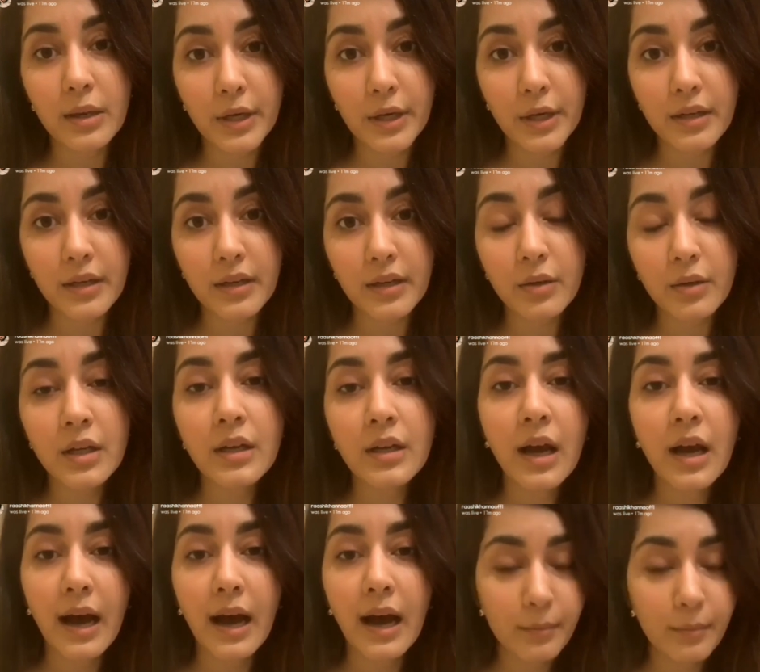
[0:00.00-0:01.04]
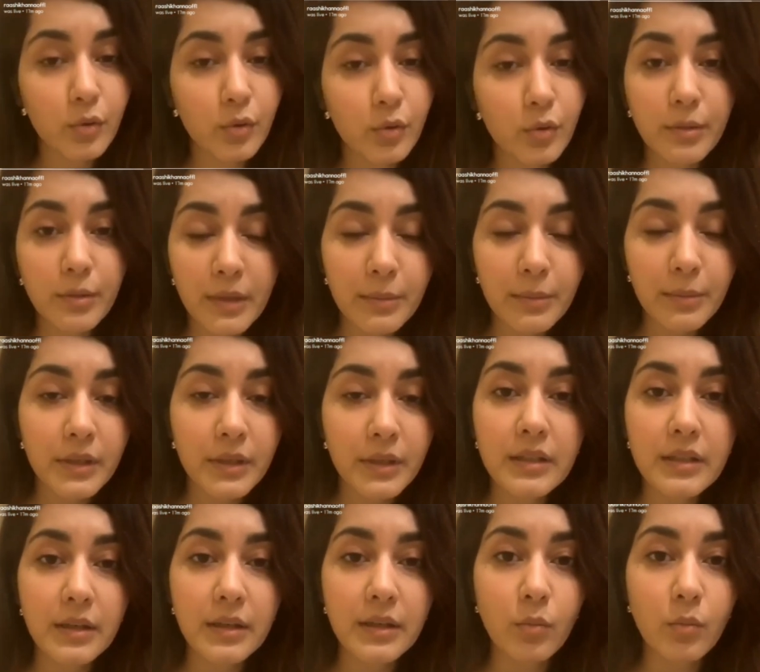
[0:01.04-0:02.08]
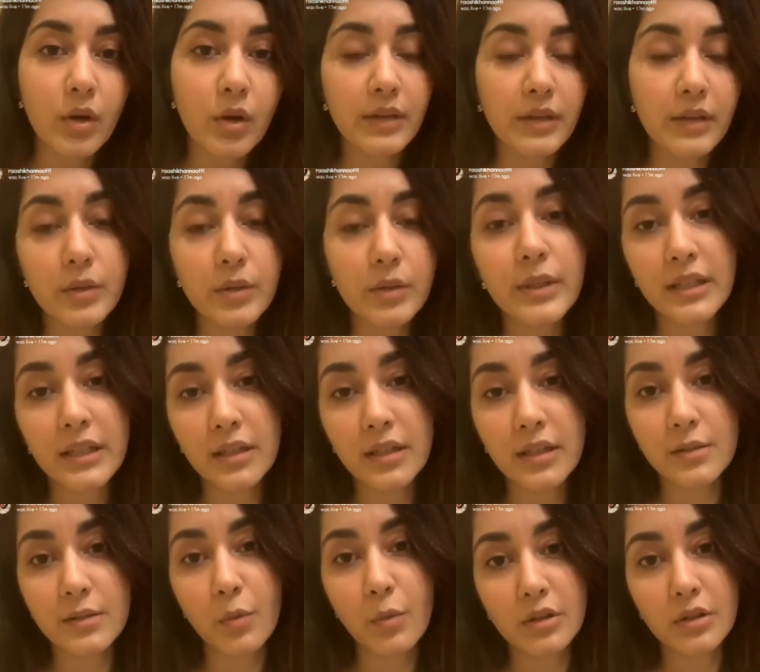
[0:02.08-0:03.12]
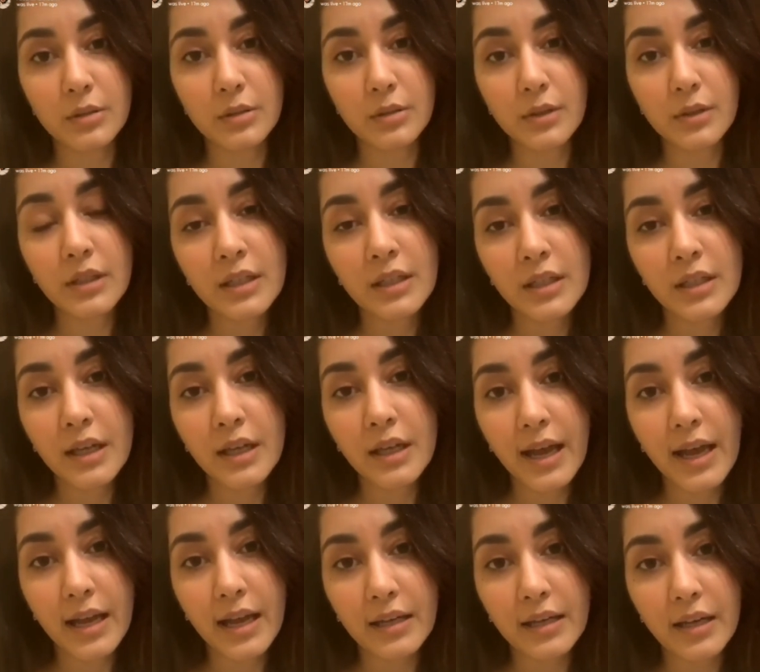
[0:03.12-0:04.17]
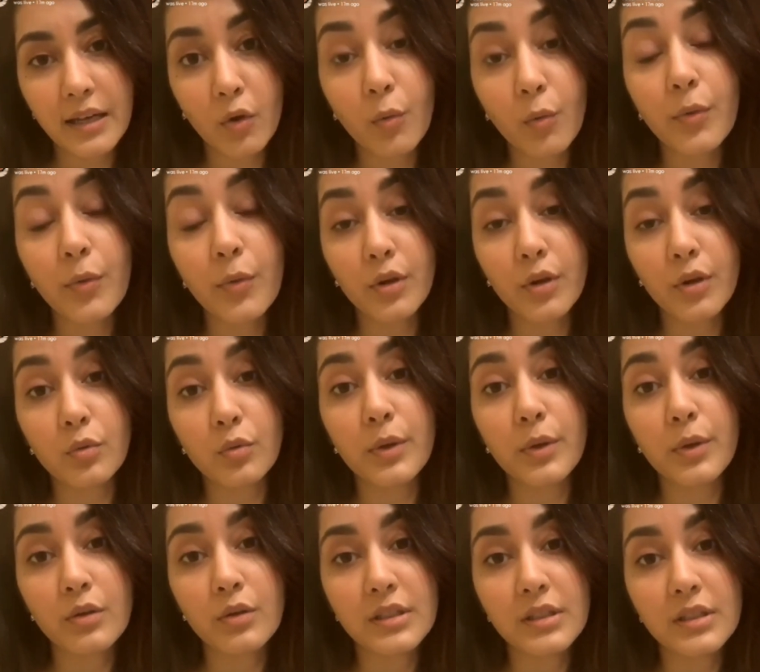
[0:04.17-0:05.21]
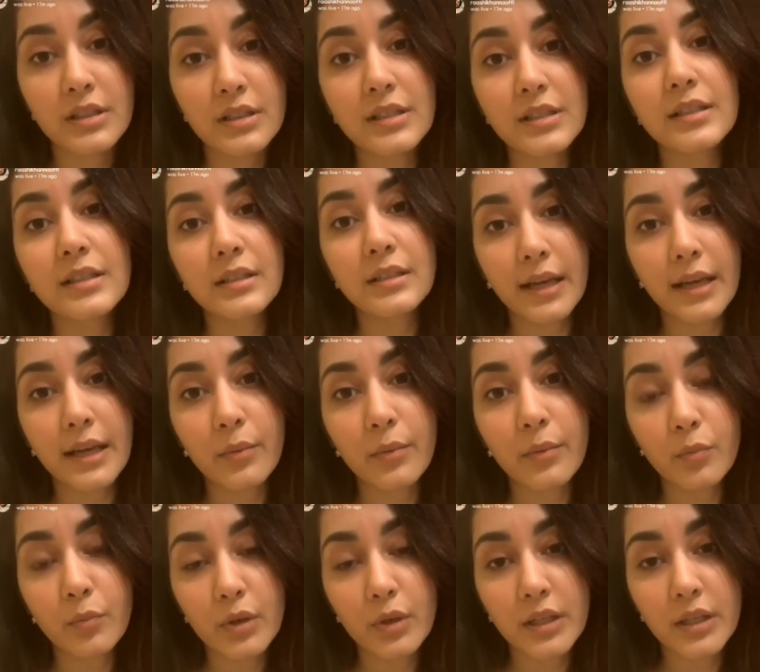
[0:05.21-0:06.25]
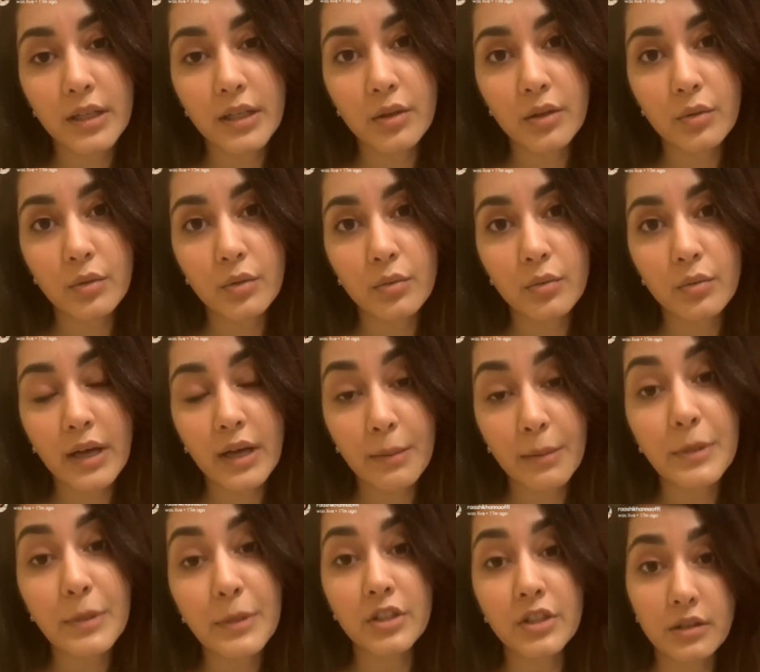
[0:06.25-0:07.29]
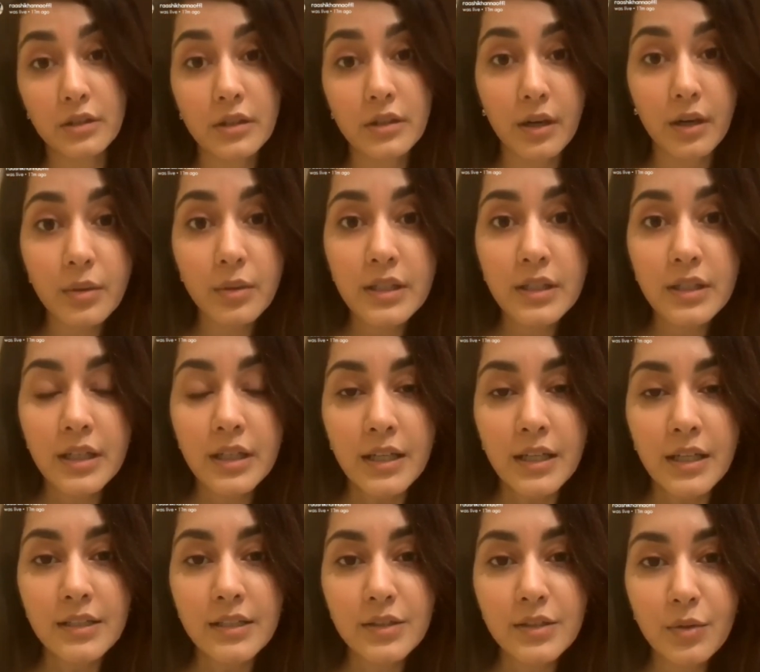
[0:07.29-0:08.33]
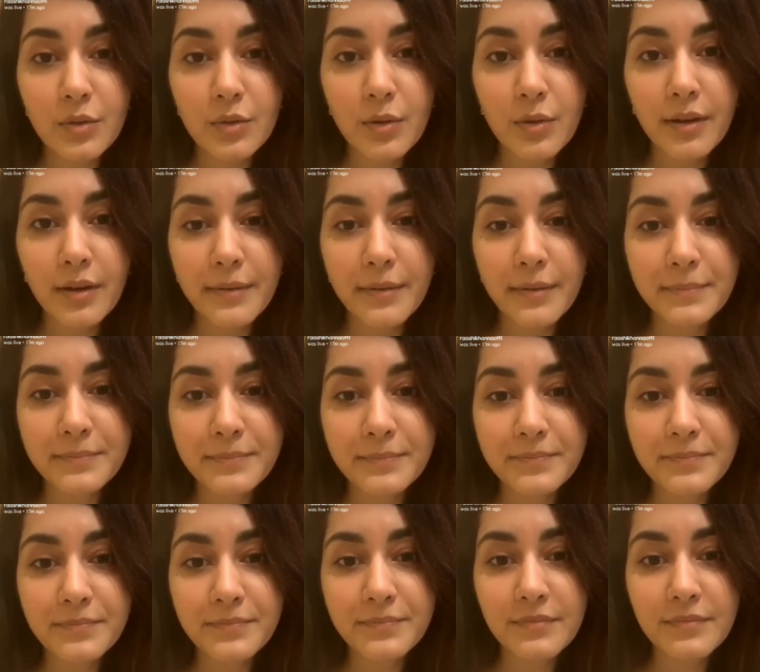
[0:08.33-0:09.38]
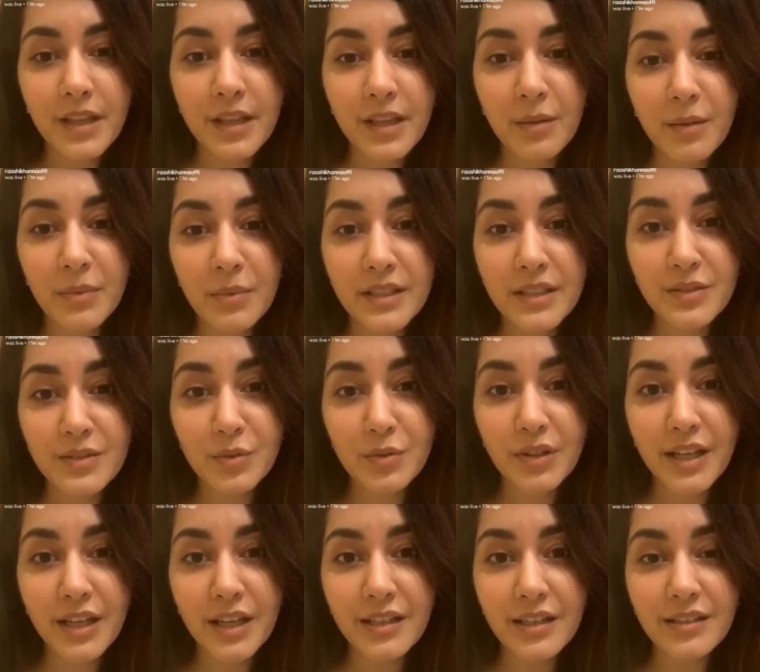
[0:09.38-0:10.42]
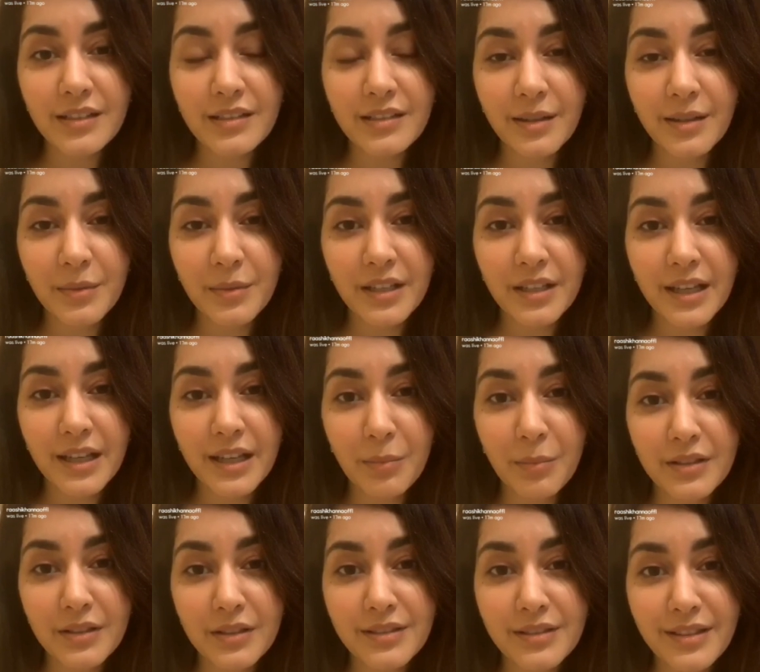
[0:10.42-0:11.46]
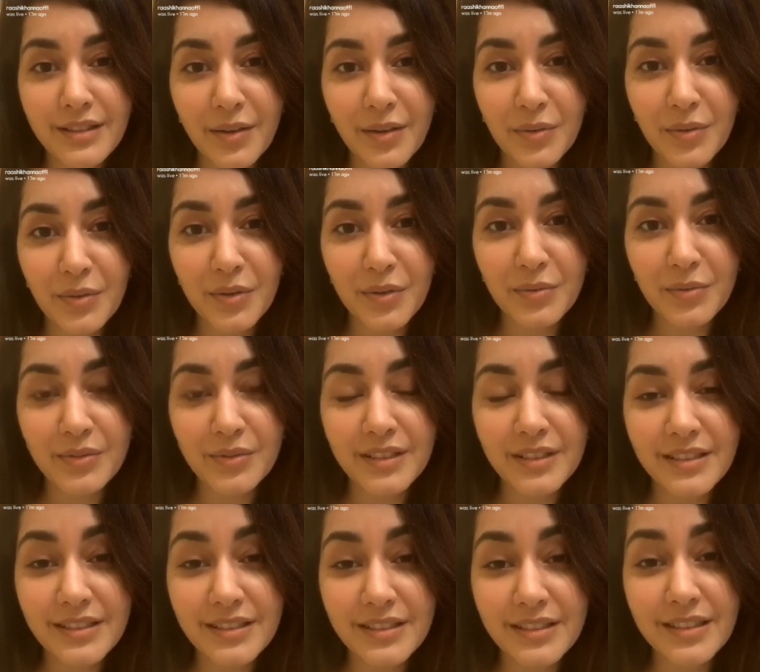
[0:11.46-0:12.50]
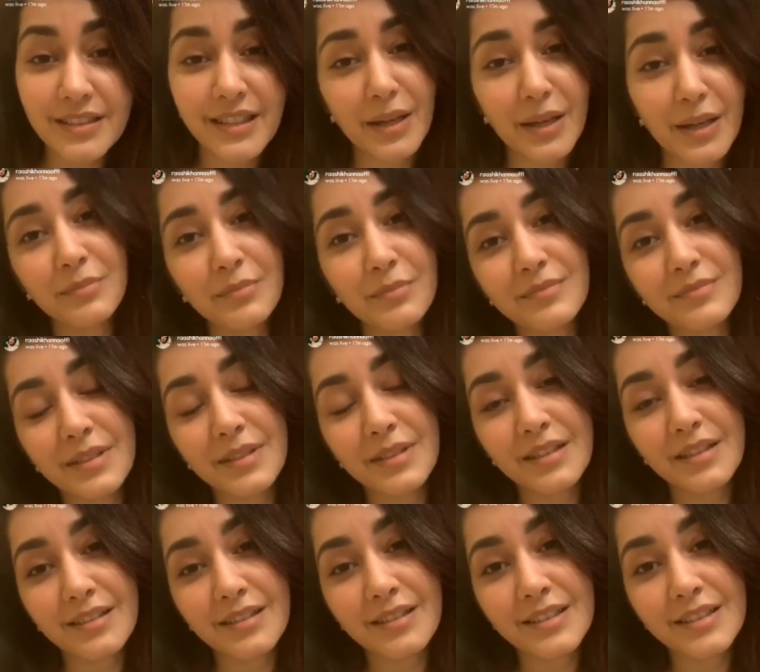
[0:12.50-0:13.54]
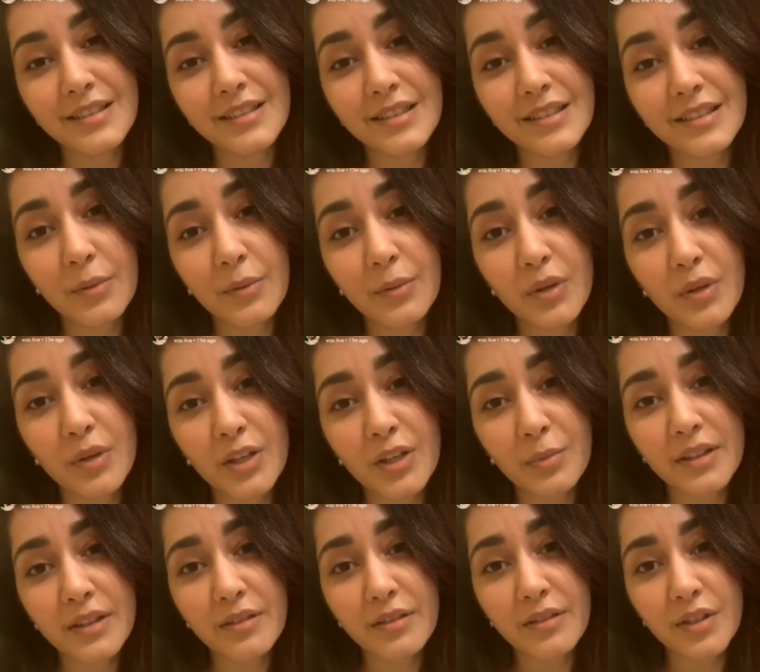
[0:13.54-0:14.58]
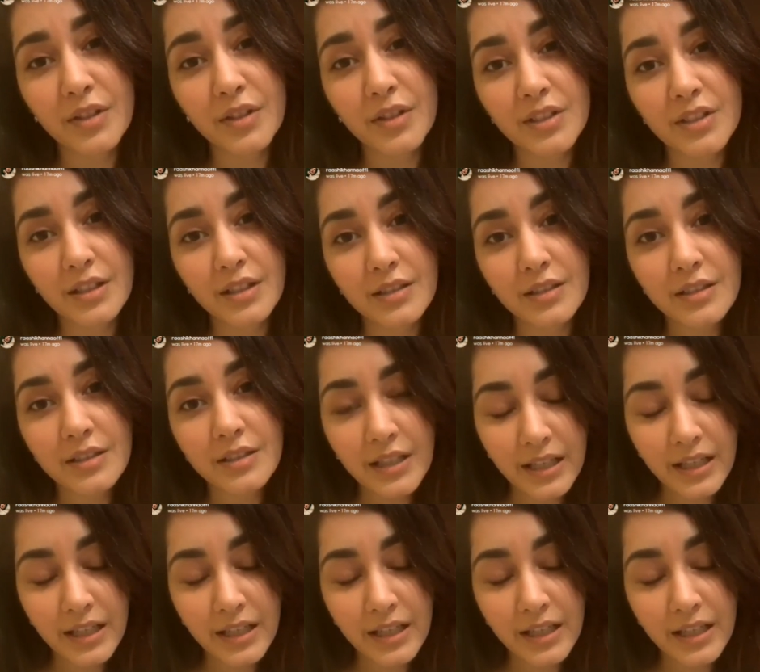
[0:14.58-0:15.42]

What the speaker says: help right now. I'm doing my bit in whatever way that is possible, and I hope you're too, because this is the time we need to help each other out. So yeah, please do that. I mean, help others around you. This is the time. This is the time we need to be there for each other.